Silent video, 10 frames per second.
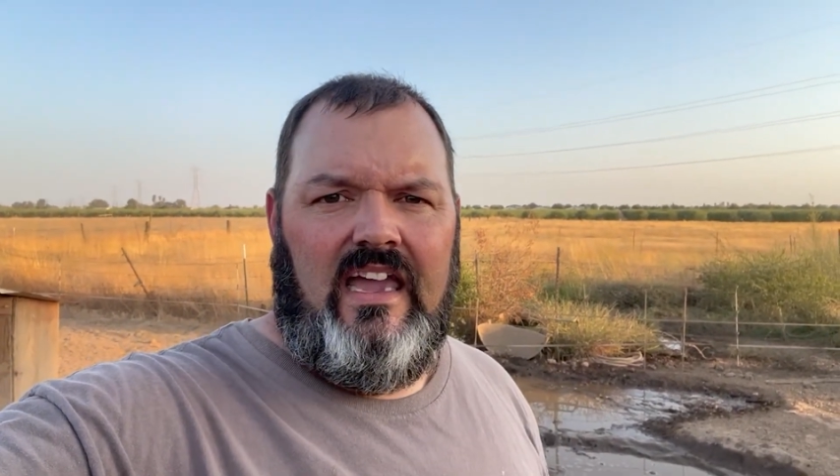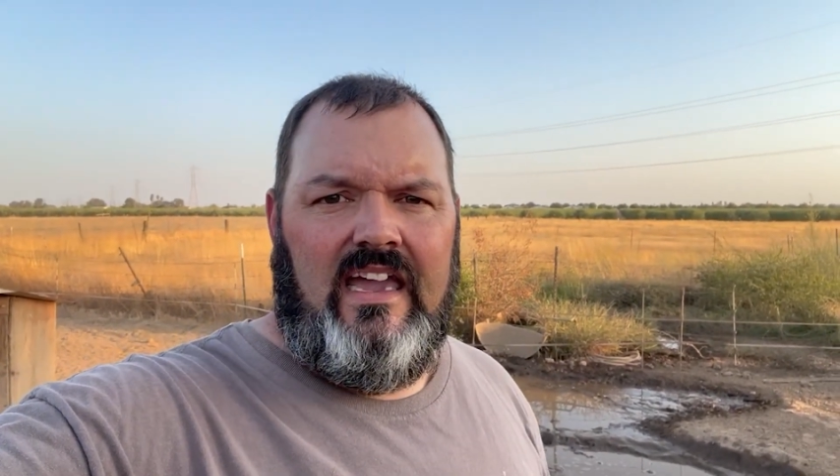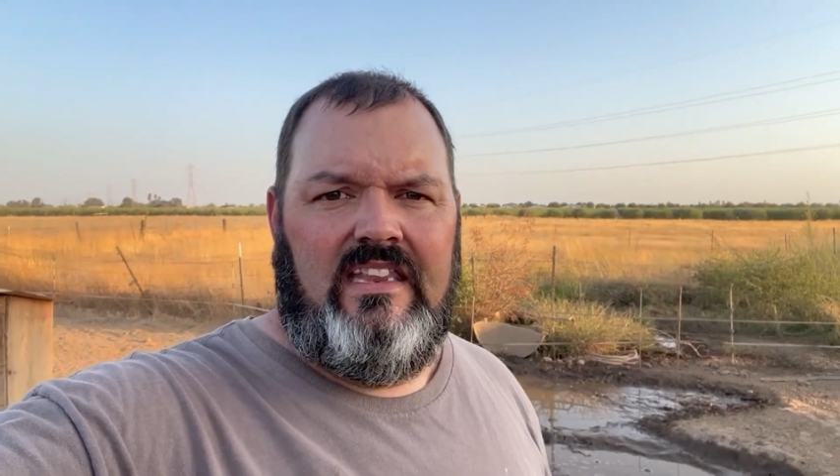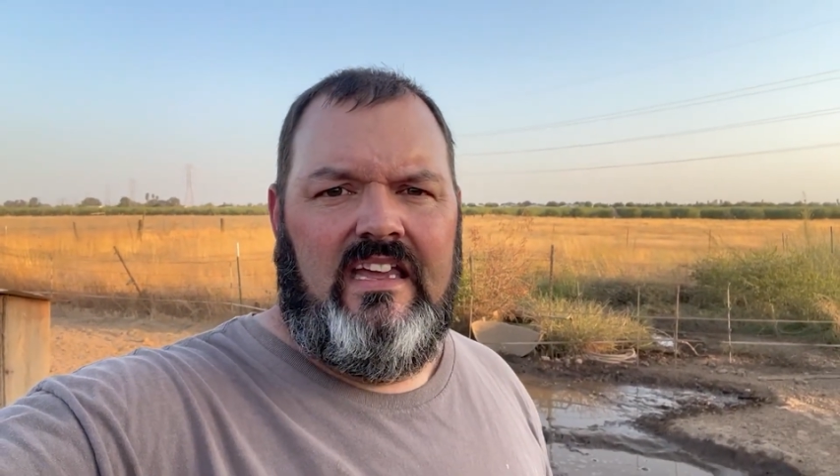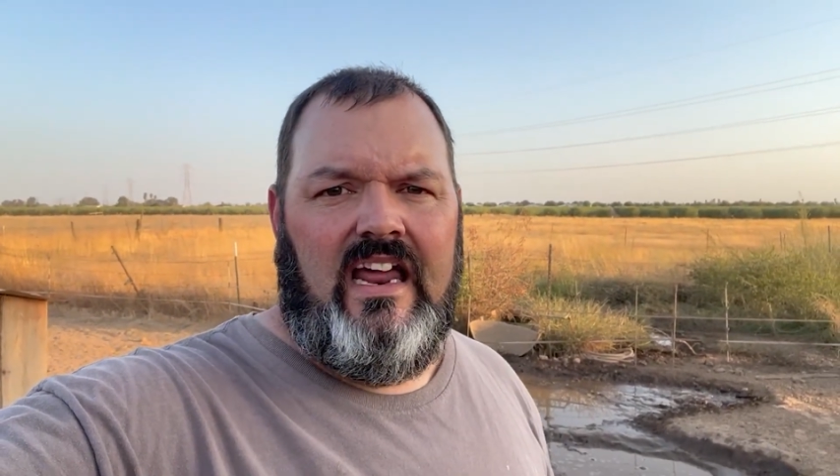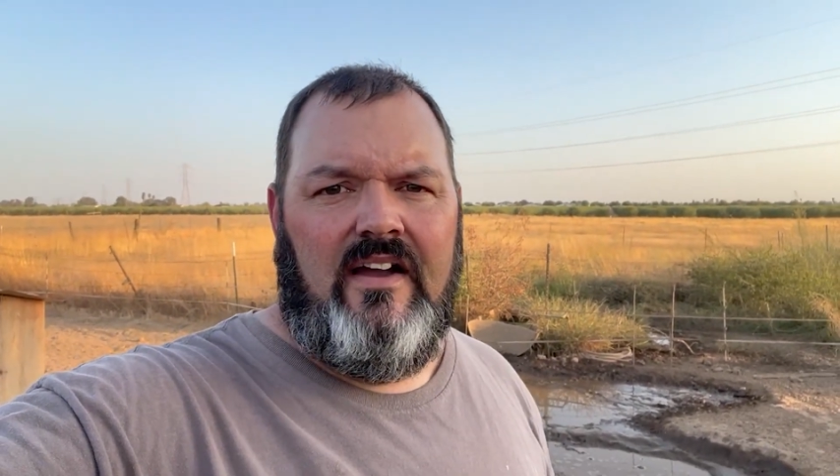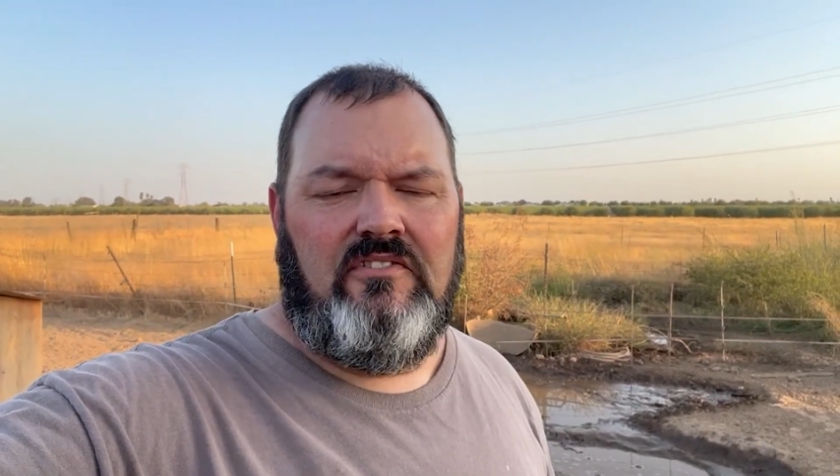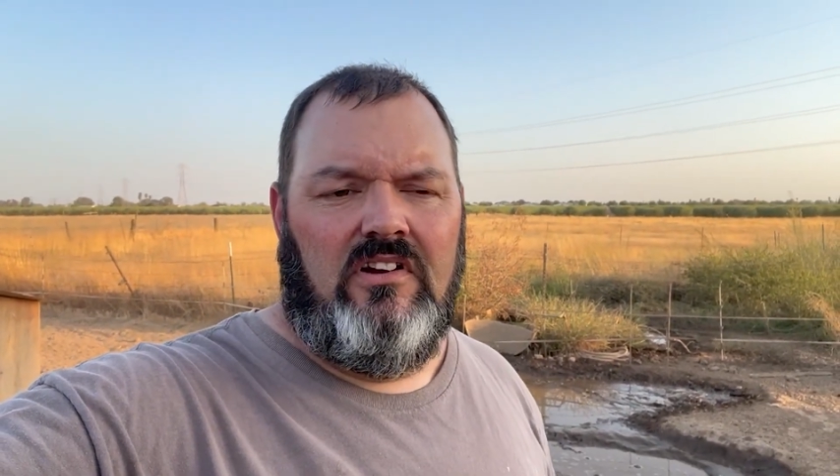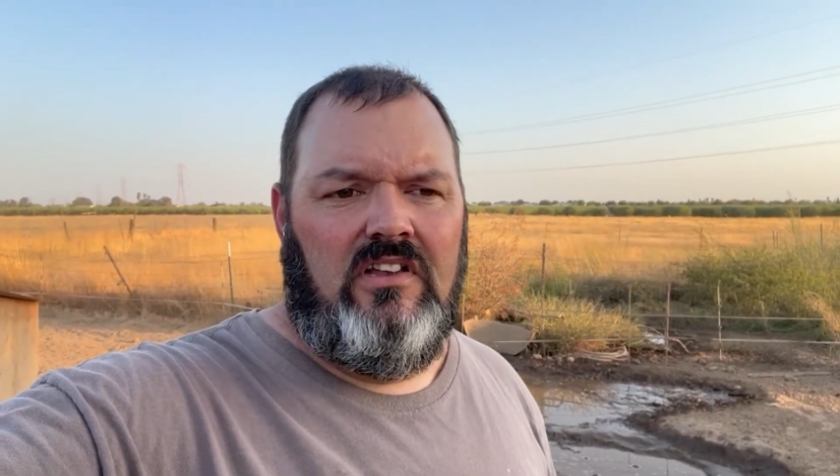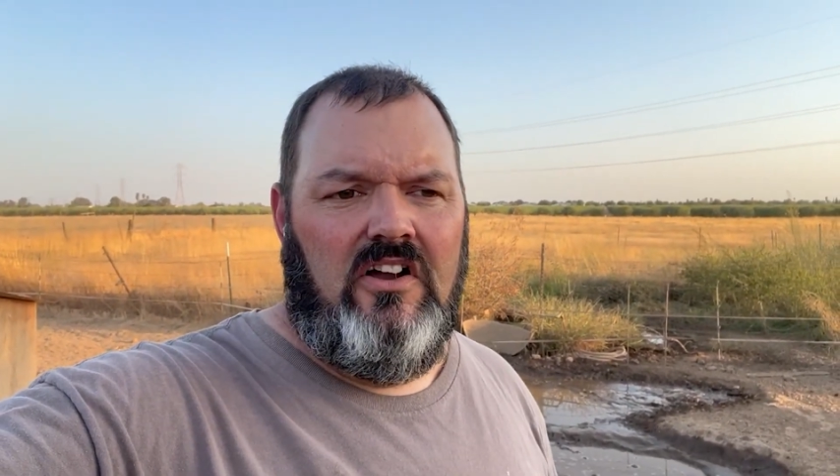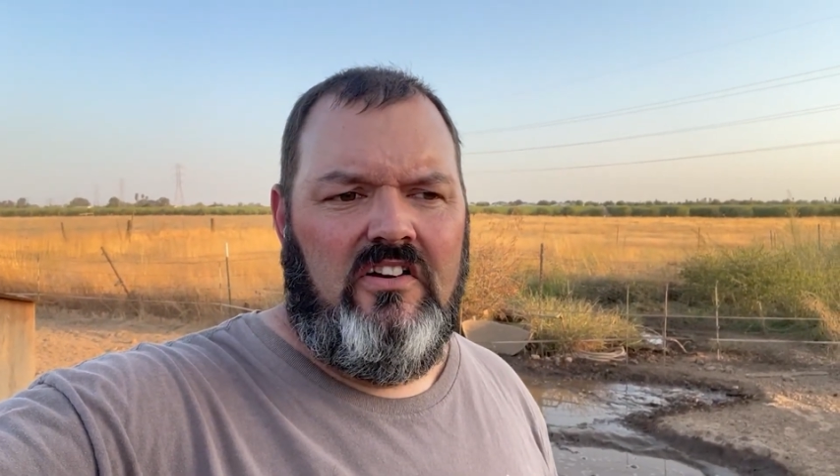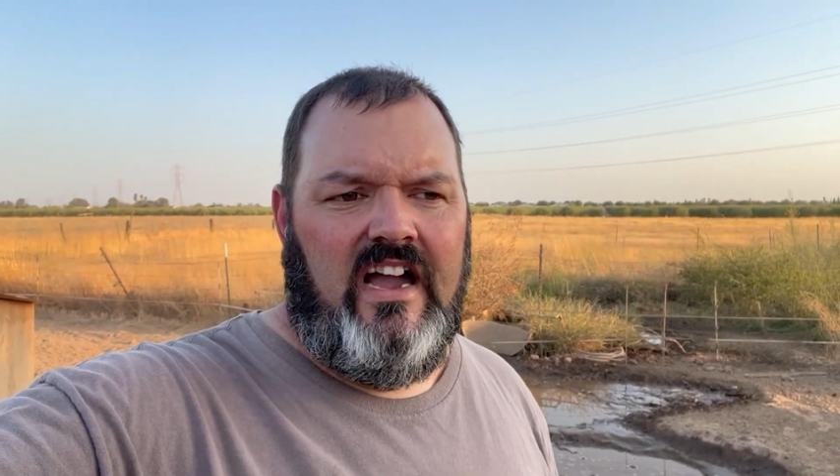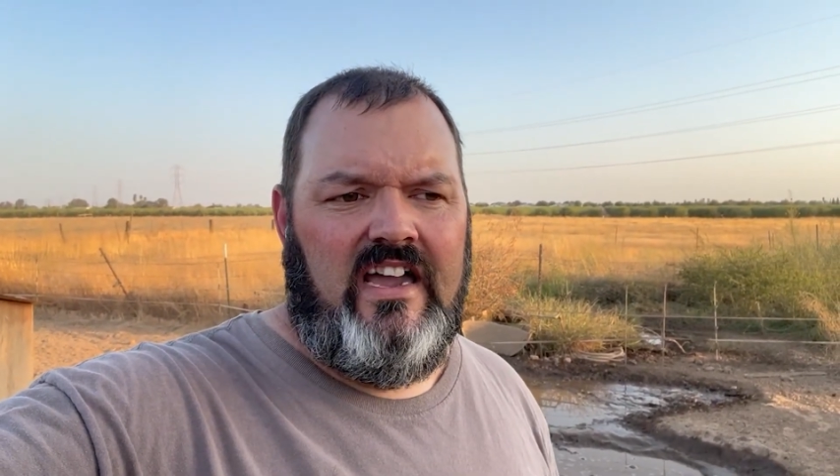And then after Lodi